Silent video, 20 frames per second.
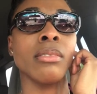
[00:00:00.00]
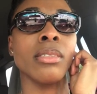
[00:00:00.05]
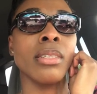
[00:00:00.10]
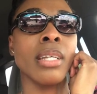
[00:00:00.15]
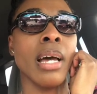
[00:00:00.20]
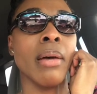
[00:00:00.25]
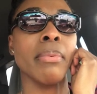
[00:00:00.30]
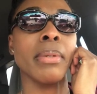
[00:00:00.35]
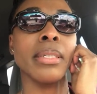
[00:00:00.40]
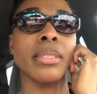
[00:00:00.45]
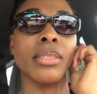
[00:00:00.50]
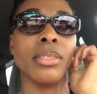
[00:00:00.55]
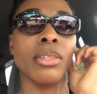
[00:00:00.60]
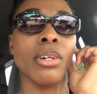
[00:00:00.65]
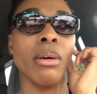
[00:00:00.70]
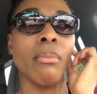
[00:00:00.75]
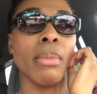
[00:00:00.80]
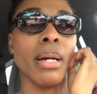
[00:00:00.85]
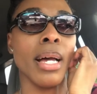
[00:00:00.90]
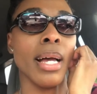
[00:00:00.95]
That piece is
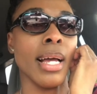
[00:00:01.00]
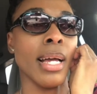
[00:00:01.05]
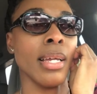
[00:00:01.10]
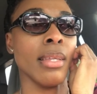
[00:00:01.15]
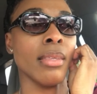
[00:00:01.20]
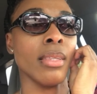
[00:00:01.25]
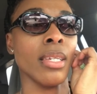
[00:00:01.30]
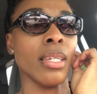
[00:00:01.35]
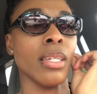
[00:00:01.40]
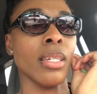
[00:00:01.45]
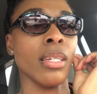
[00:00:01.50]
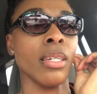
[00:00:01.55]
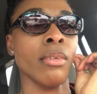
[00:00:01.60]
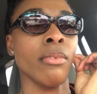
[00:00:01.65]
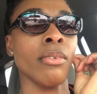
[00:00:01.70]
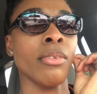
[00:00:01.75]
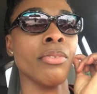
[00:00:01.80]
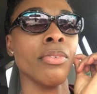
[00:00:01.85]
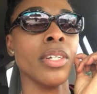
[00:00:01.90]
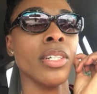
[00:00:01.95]
going behind the
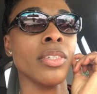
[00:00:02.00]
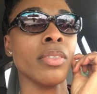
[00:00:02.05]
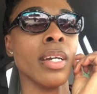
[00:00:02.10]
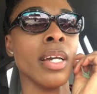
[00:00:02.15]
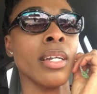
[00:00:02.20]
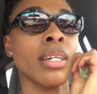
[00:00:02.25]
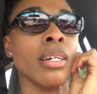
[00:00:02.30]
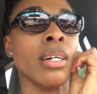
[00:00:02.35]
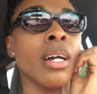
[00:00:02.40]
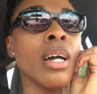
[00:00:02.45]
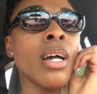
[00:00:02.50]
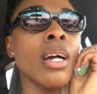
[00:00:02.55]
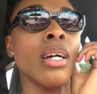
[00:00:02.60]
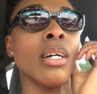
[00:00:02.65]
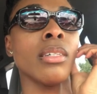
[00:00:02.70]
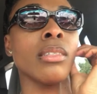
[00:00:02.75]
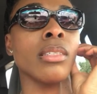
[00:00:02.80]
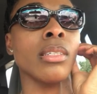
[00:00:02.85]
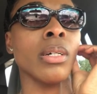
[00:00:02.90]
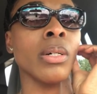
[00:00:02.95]
refrigerator,
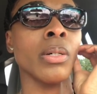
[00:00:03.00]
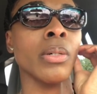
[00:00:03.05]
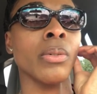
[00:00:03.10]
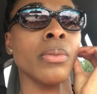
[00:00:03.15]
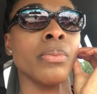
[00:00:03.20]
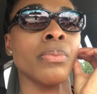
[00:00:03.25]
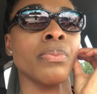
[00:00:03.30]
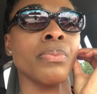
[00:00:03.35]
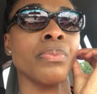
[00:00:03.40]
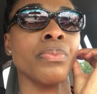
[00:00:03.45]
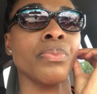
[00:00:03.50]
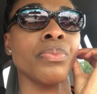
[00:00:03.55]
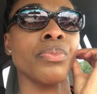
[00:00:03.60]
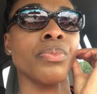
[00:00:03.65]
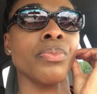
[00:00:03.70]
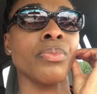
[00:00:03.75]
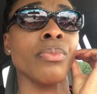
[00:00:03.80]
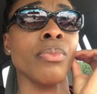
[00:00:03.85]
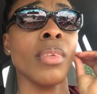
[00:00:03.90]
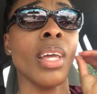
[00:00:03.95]
so
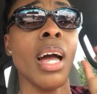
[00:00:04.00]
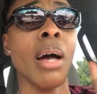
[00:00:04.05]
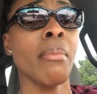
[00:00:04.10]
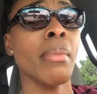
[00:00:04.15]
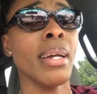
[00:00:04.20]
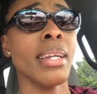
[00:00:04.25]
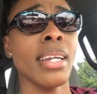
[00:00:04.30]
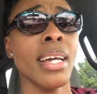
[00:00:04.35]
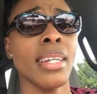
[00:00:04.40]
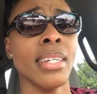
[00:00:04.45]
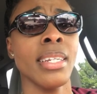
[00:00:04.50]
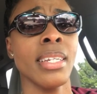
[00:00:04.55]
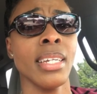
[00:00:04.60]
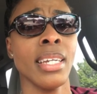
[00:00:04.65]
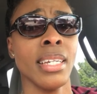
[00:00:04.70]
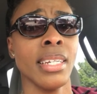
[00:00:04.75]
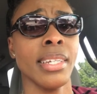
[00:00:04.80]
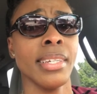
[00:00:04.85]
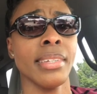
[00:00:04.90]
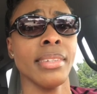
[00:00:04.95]
I might not need
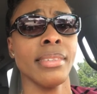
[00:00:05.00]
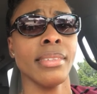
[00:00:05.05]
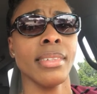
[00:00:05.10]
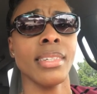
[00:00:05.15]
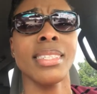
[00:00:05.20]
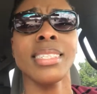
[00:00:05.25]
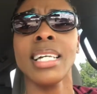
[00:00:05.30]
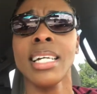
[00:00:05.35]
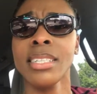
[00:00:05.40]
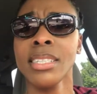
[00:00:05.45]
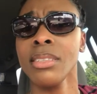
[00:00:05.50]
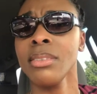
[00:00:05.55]
any, because I